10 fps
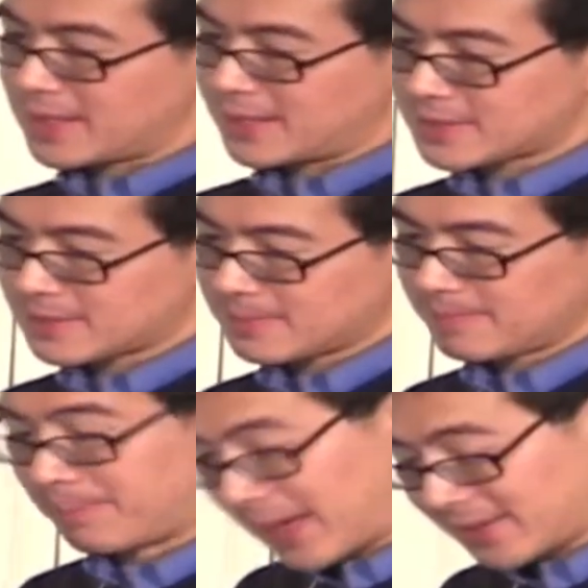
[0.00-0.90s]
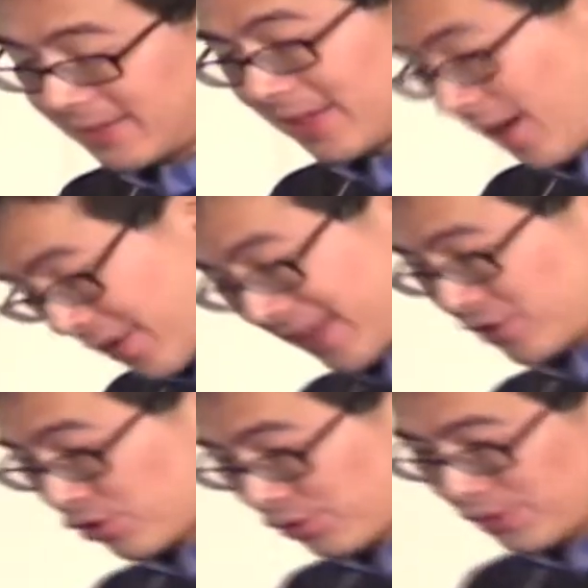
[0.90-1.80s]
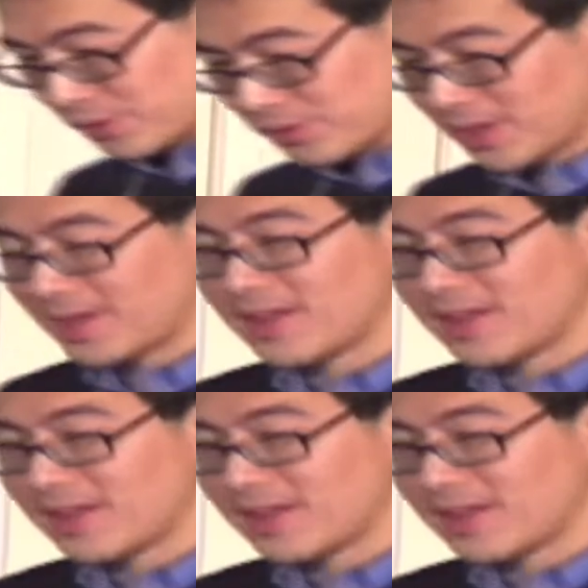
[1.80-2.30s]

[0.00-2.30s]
this, but I think it's true,